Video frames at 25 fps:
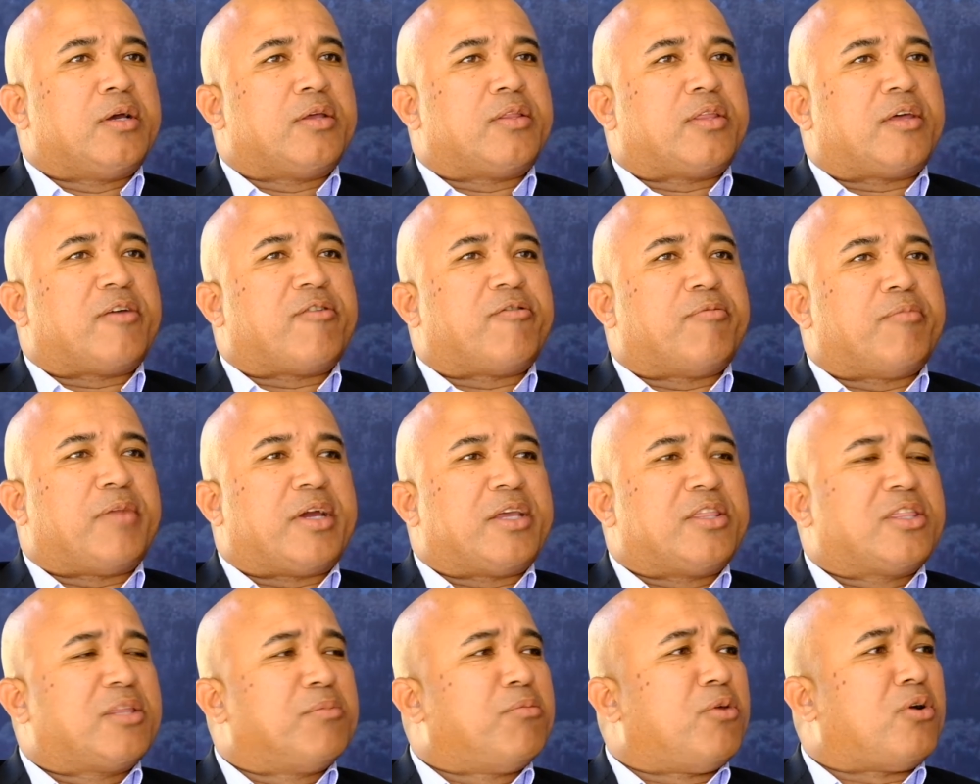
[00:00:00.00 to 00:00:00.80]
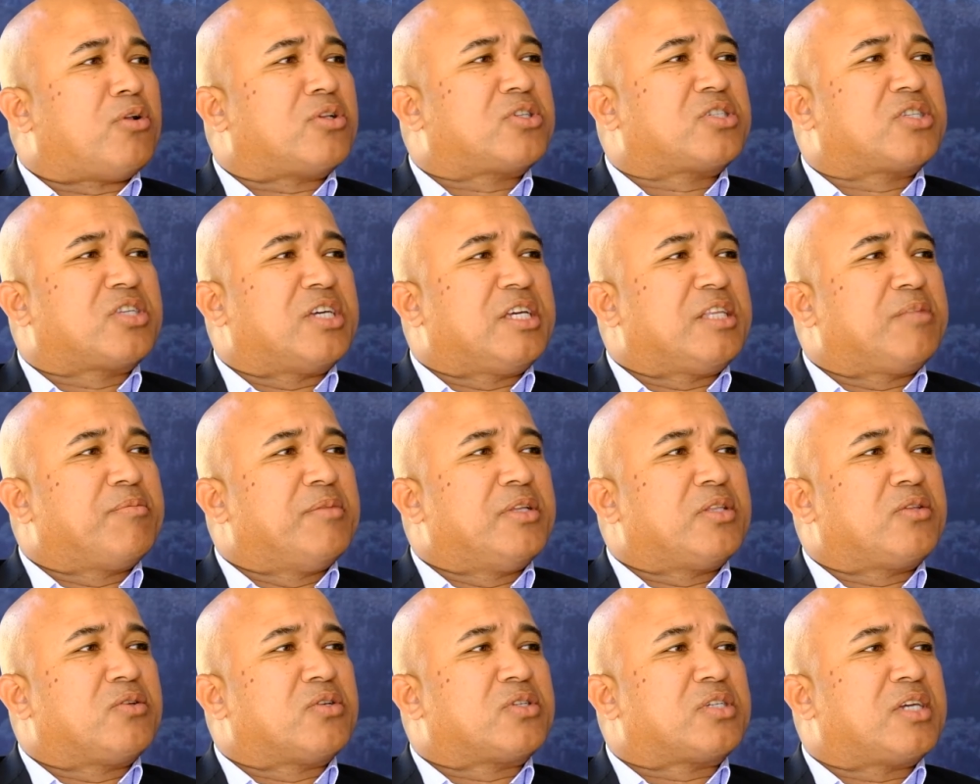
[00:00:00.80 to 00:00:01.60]
they've made the bold
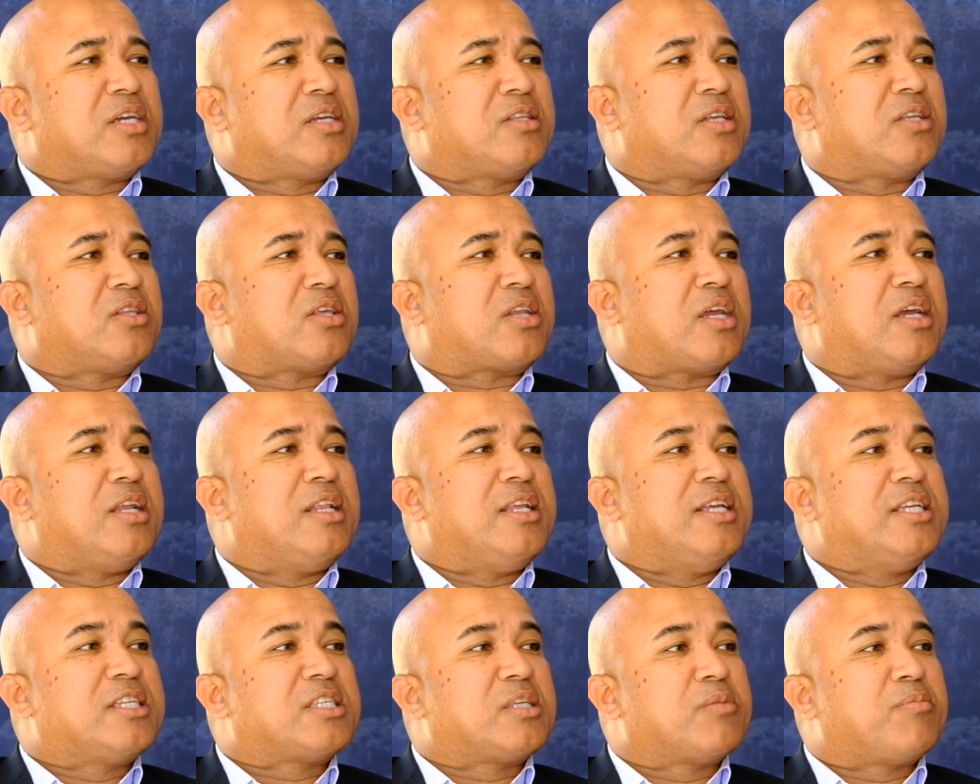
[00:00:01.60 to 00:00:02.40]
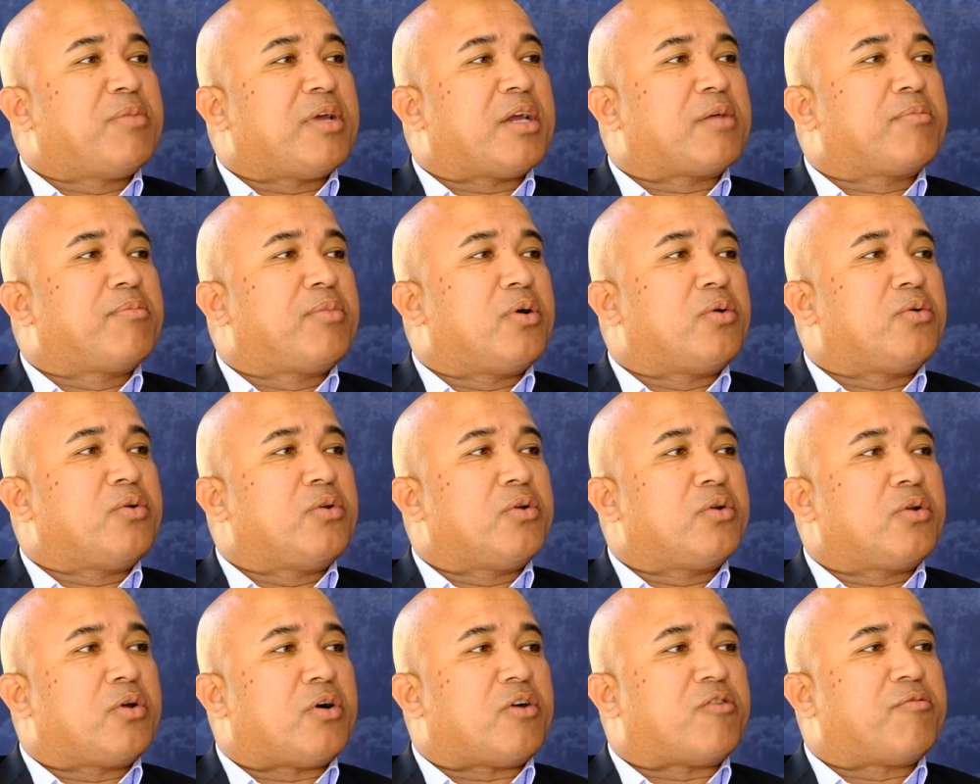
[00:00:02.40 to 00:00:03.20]
statement to say that rail is the backbone
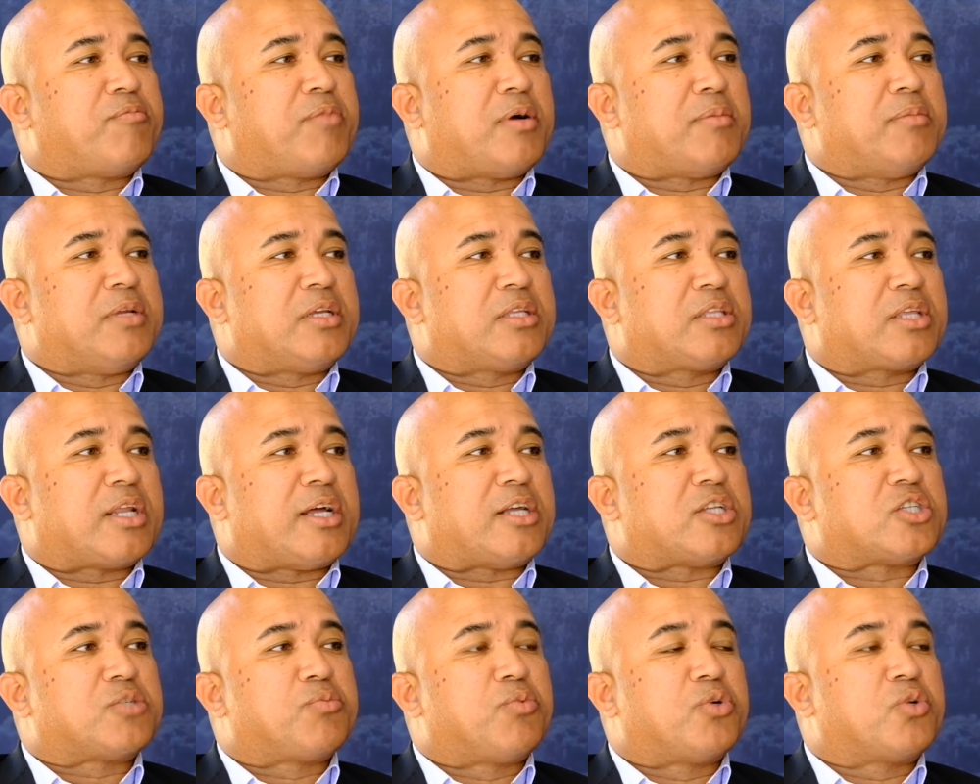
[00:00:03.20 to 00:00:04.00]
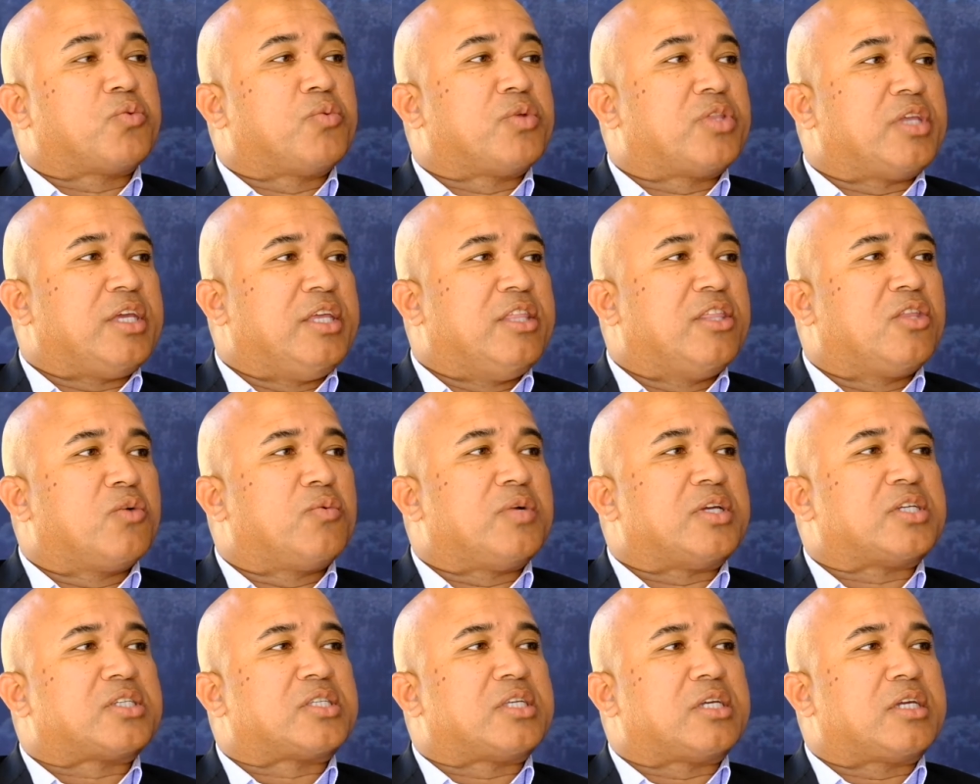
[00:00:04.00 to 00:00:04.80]
of public transport within the
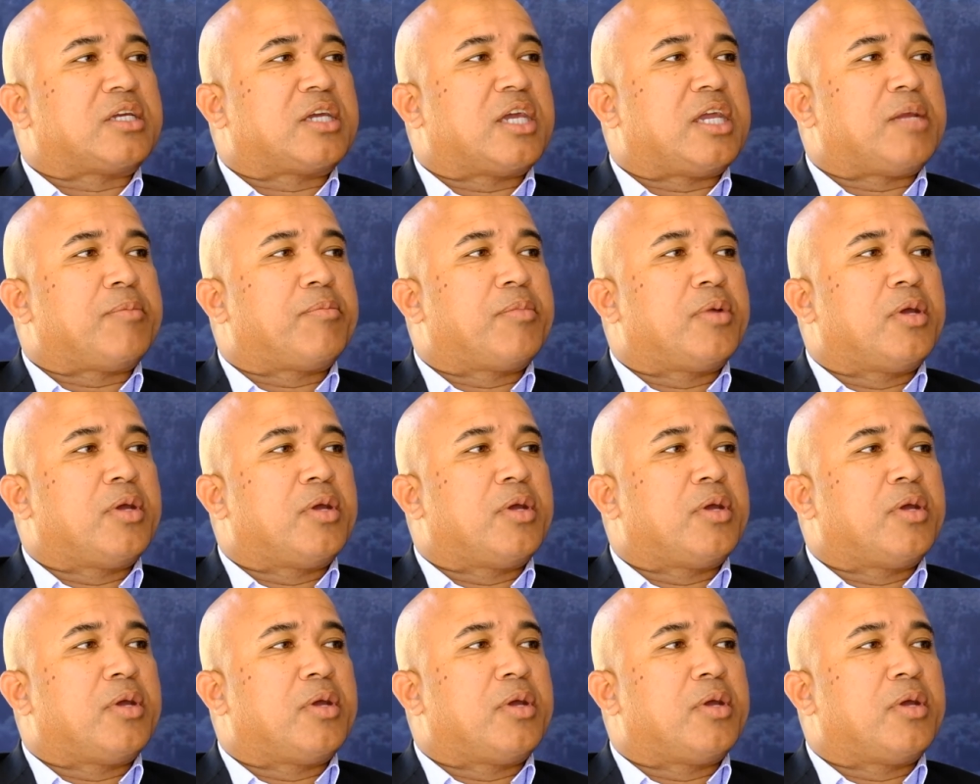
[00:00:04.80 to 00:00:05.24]
Western Cape.